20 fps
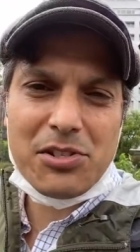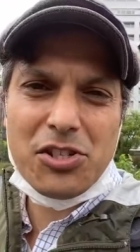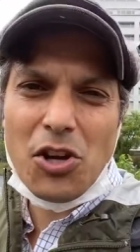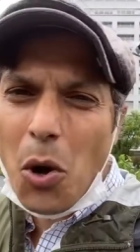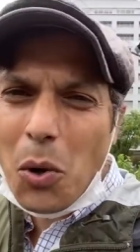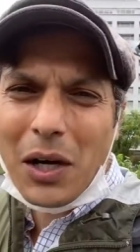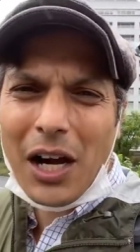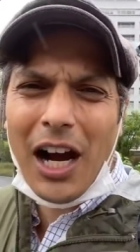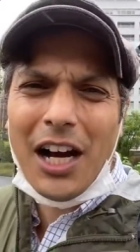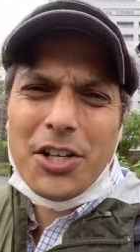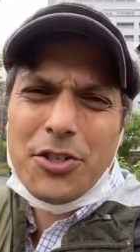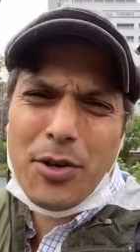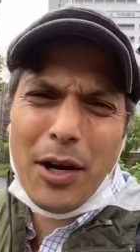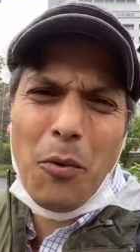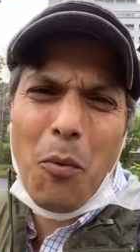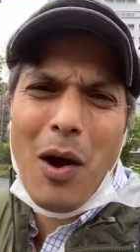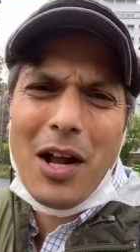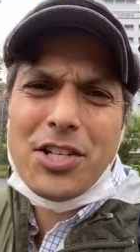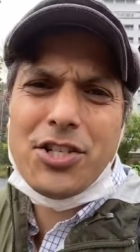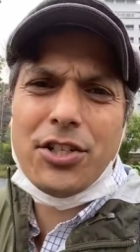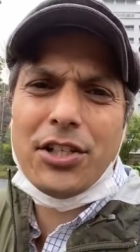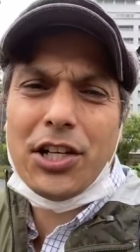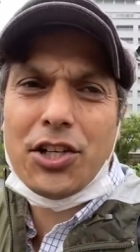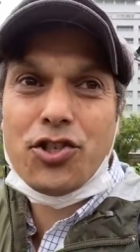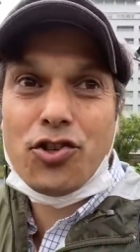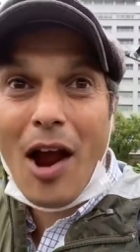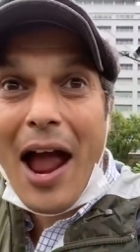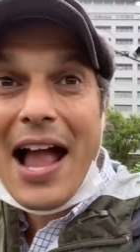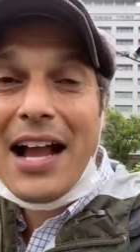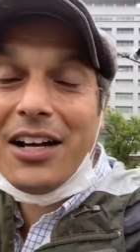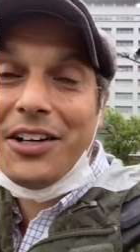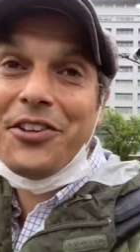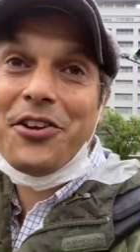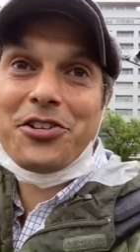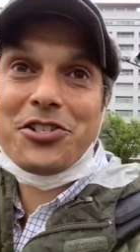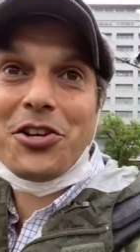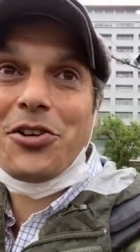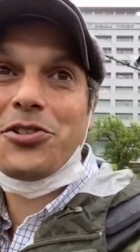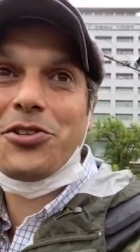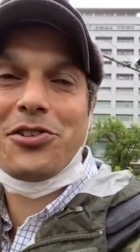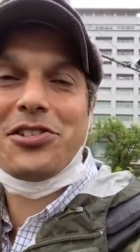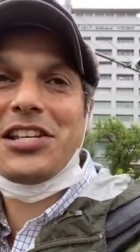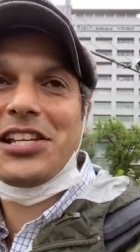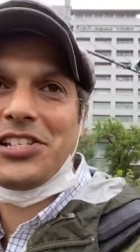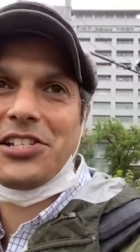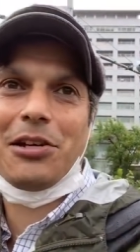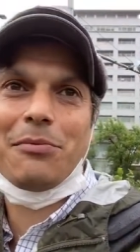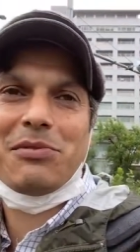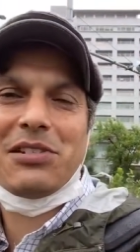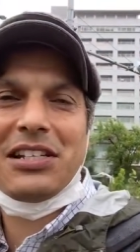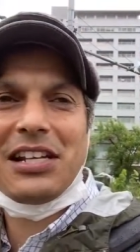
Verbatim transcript: No country wants you to drag on their social systems.